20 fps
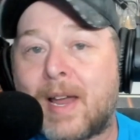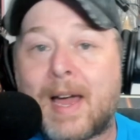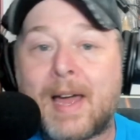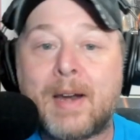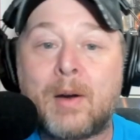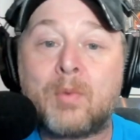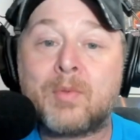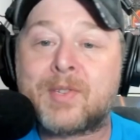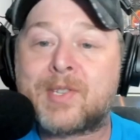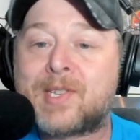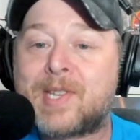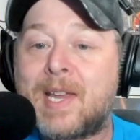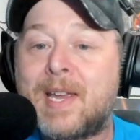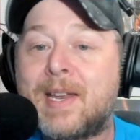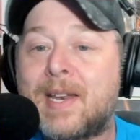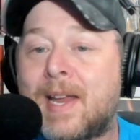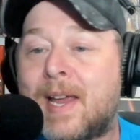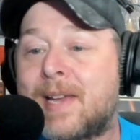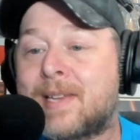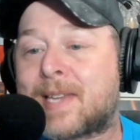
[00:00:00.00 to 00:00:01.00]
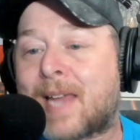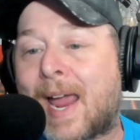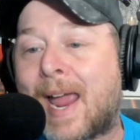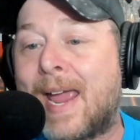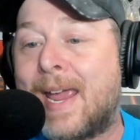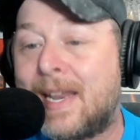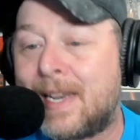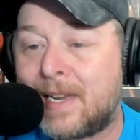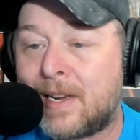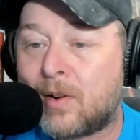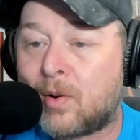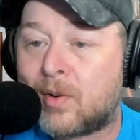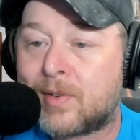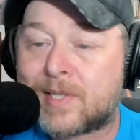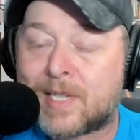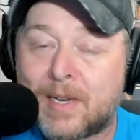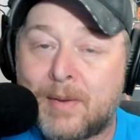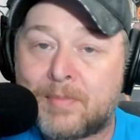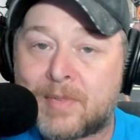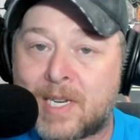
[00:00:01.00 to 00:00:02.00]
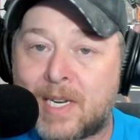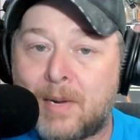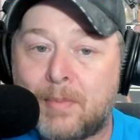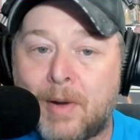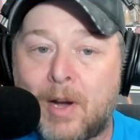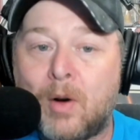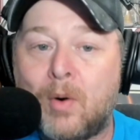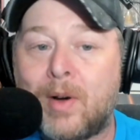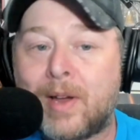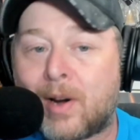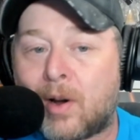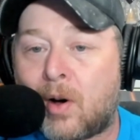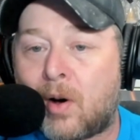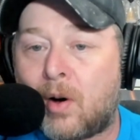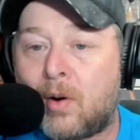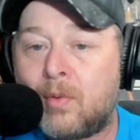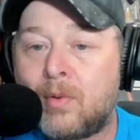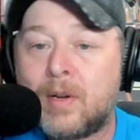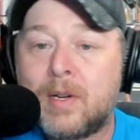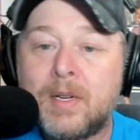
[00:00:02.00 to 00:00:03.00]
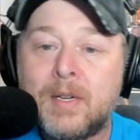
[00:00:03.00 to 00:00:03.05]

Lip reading: I don't see it as hating on Tim Tebow at all.